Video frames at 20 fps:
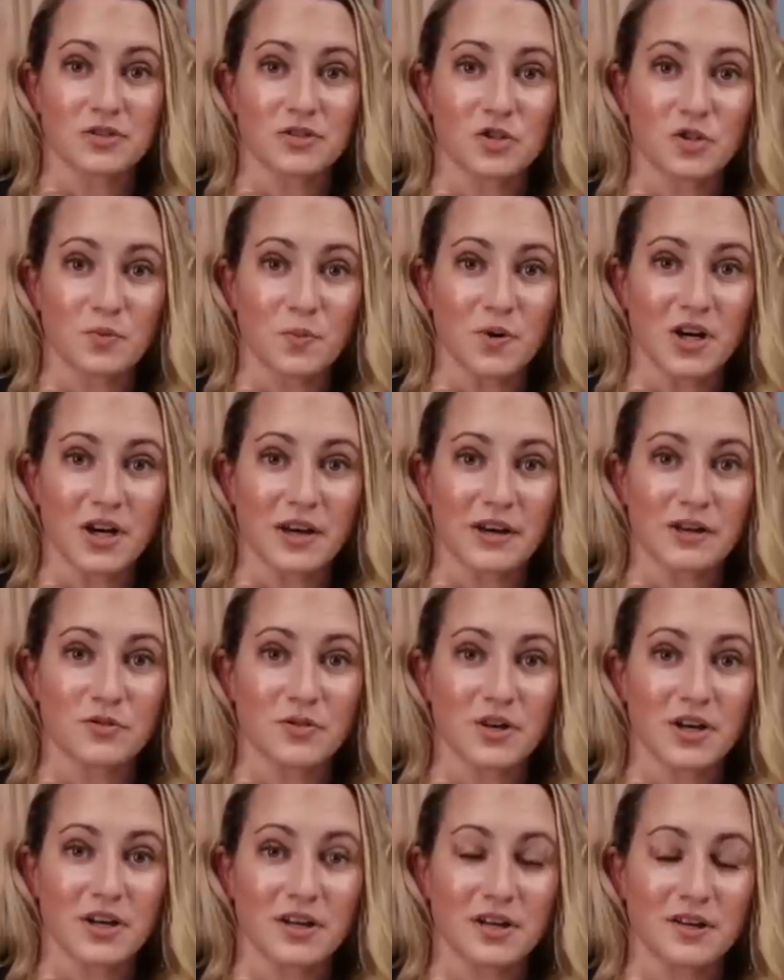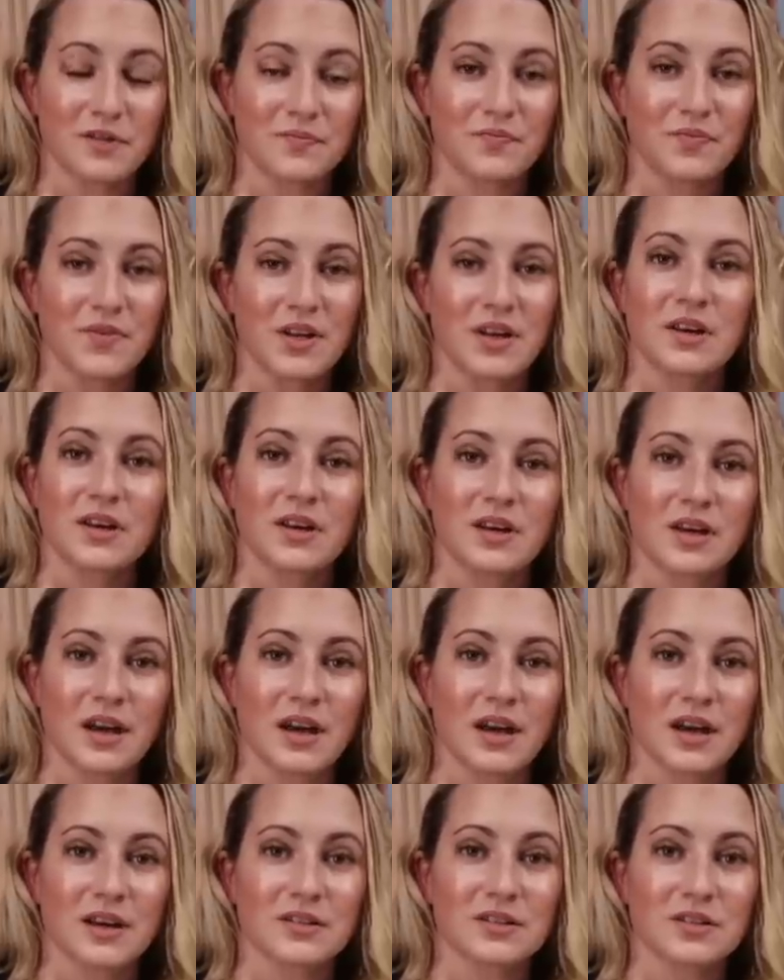It's super hydrating
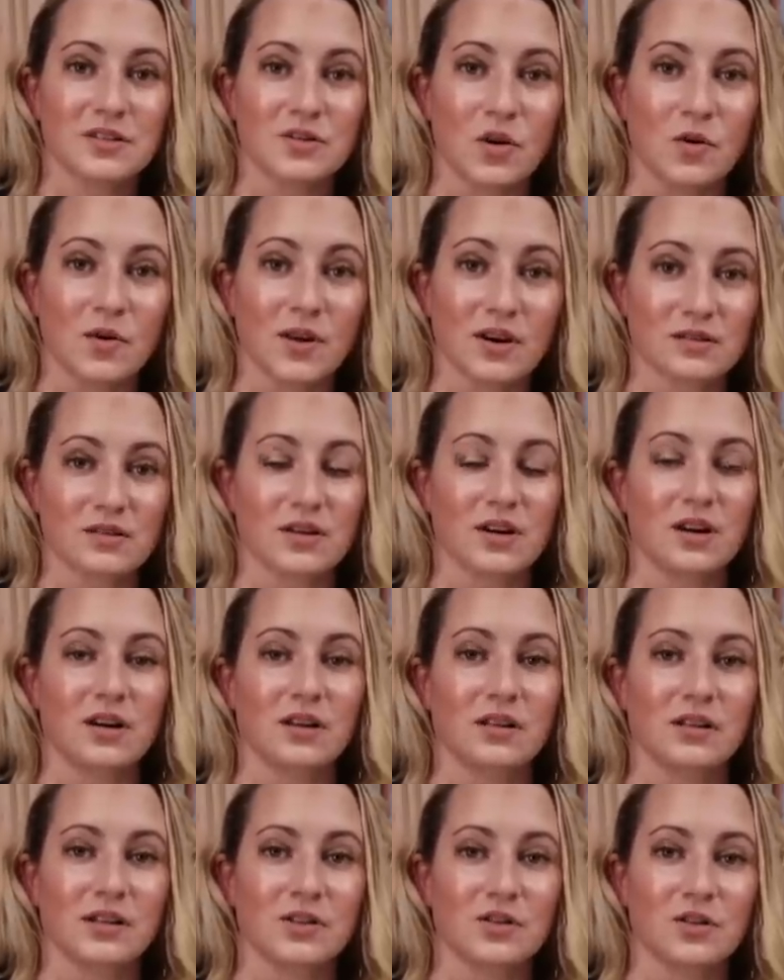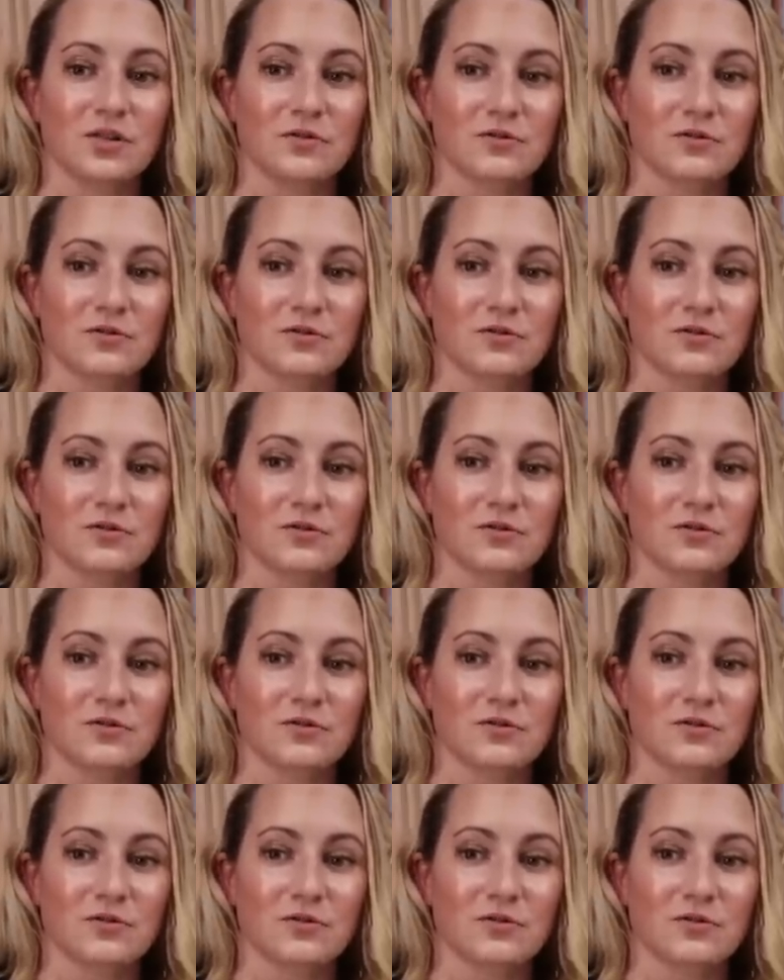and no alcohol and no